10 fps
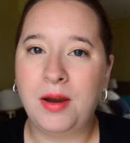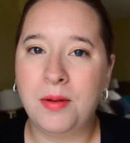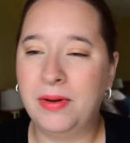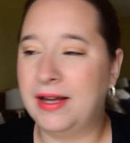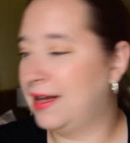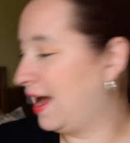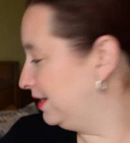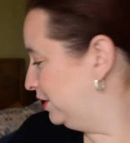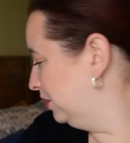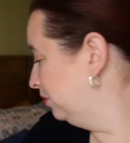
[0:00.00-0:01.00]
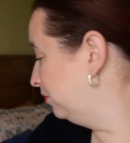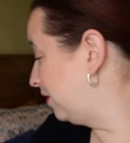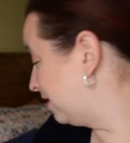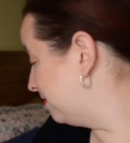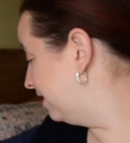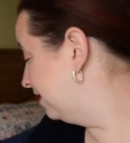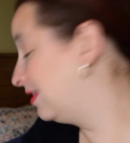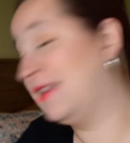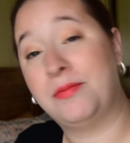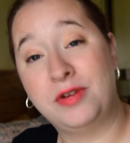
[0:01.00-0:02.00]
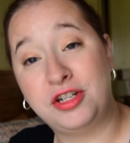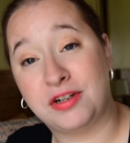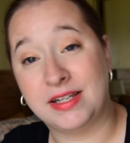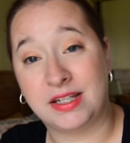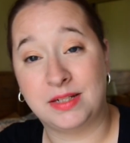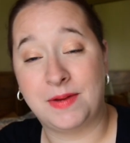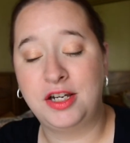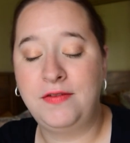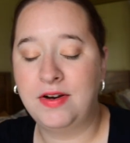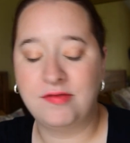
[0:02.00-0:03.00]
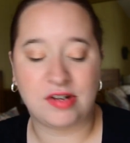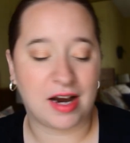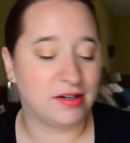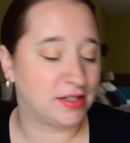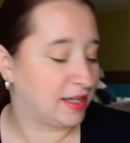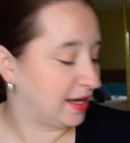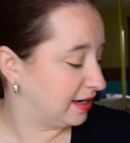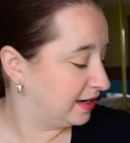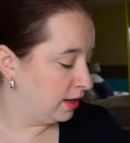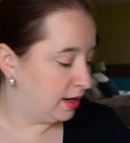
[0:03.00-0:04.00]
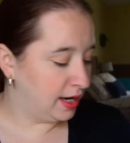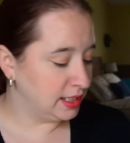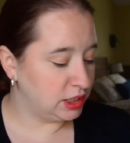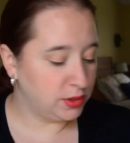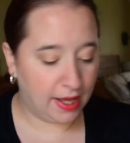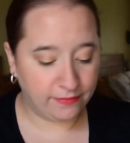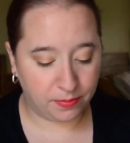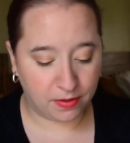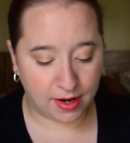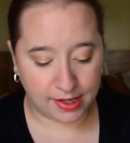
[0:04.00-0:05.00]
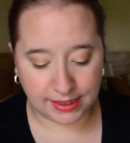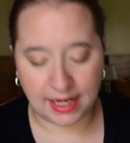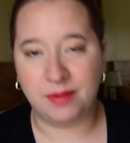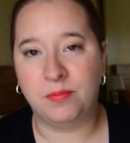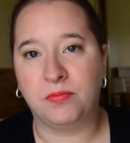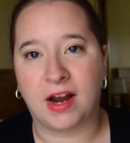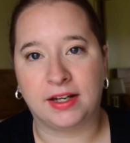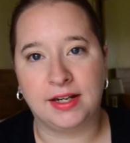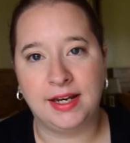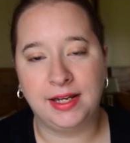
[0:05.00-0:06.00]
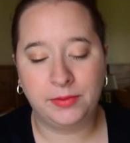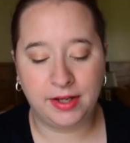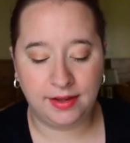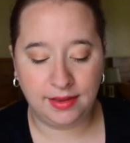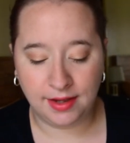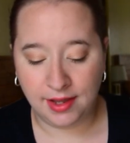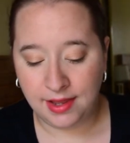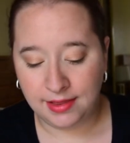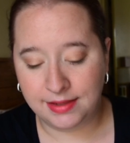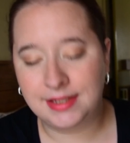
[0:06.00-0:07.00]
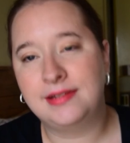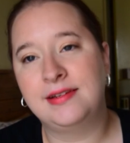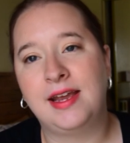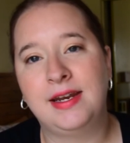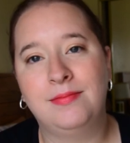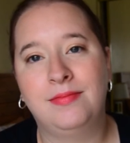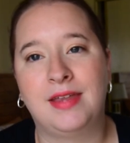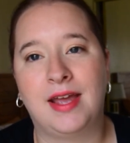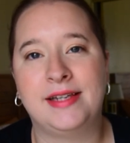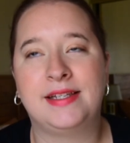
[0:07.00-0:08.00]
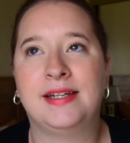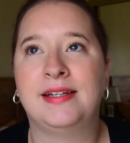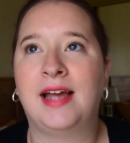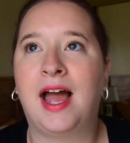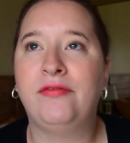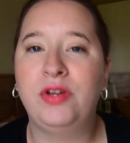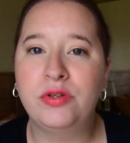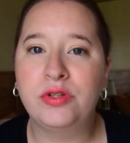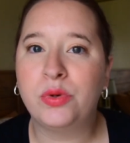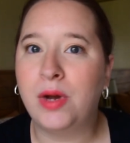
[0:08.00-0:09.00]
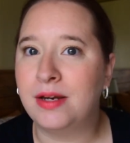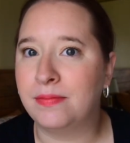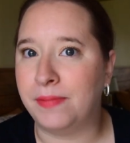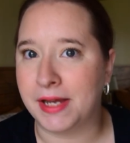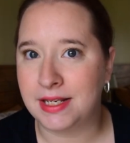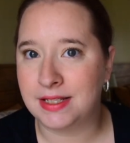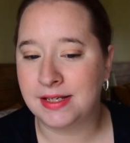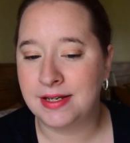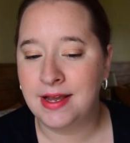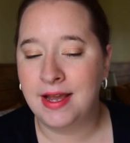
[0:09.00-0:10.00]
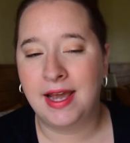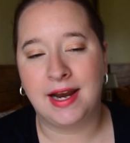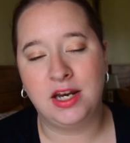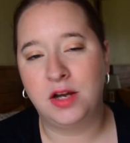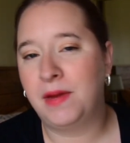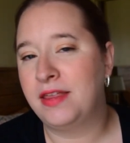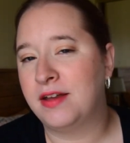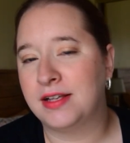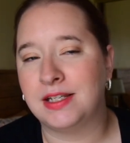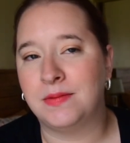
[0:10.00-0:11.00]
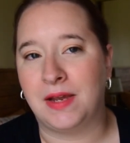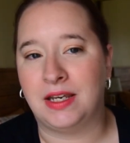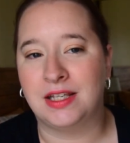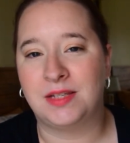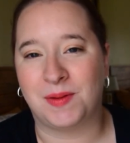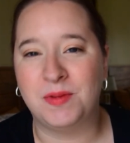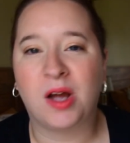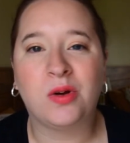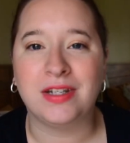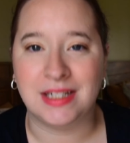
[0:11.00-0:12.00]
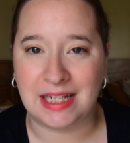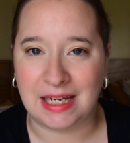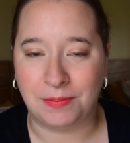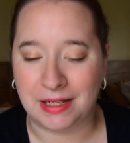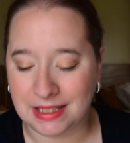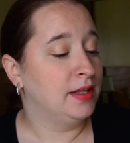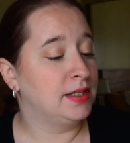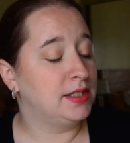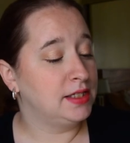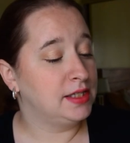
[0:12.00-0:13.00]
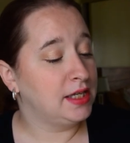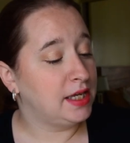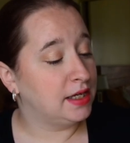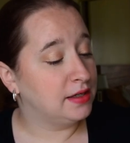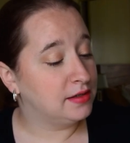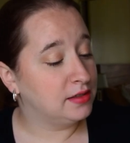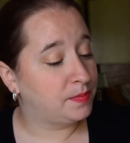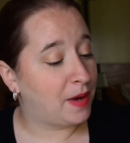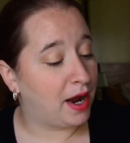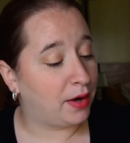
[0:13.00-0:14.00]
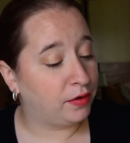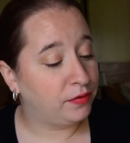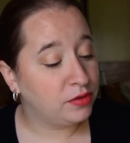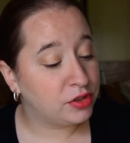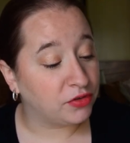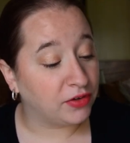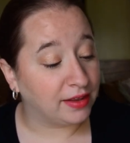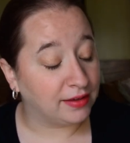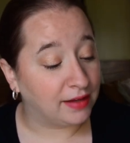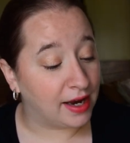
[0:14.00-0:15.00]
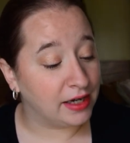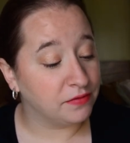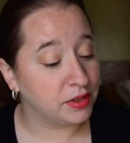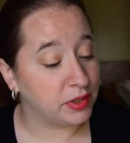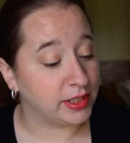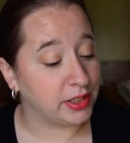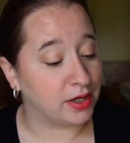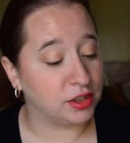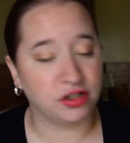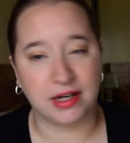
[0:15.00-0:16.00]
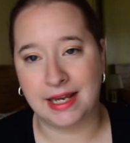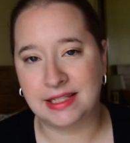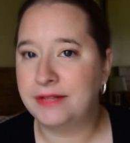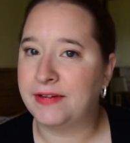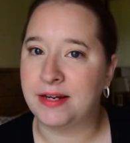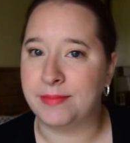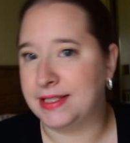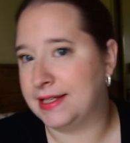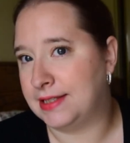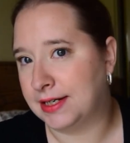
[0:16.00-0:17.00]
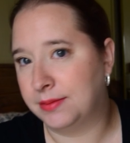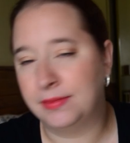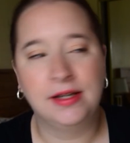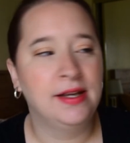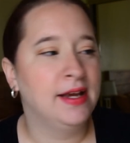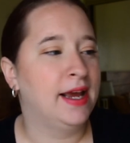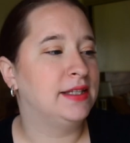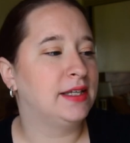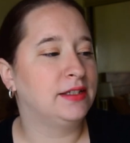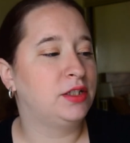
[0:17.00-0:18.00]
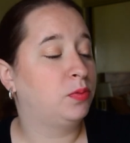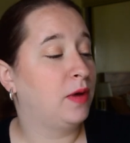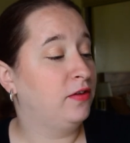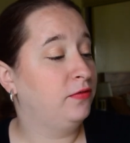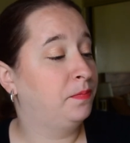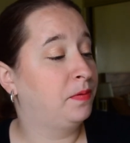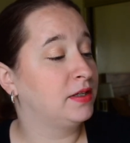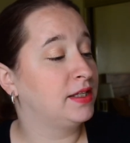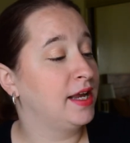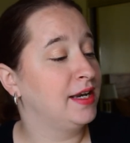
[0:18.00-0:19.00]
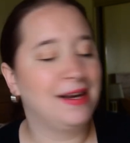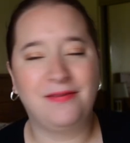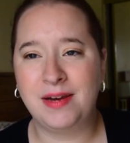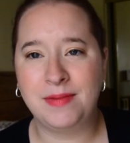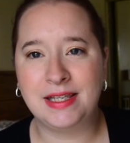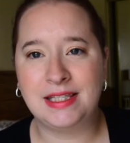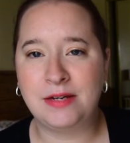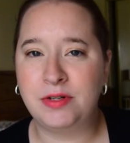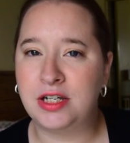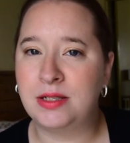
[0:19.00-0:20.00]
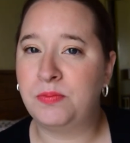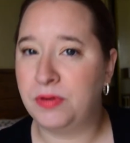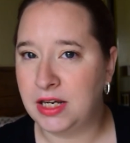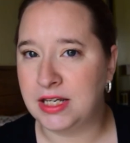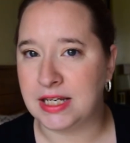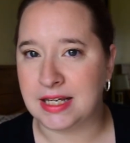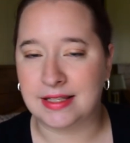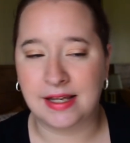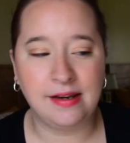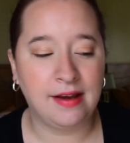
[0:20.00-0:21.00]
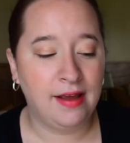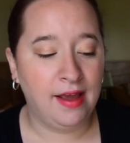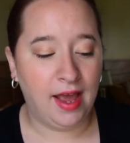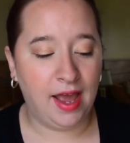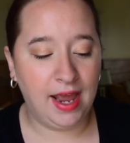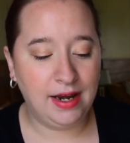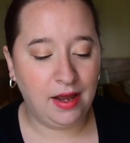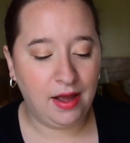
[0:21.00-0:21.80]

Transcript: but I do recommend that moisturizer, especially if you have drier skin. I do have a product that I'm reckoning with. This is an item that I've used quite a bit and I know my thoughts and opinions, but I'm not going to keep it. This is the Kiehl's Powerful Strength Line Reducing Concentrate. It's their vitamin C serum. It's a 12% vitamin C, which is pretty decent. And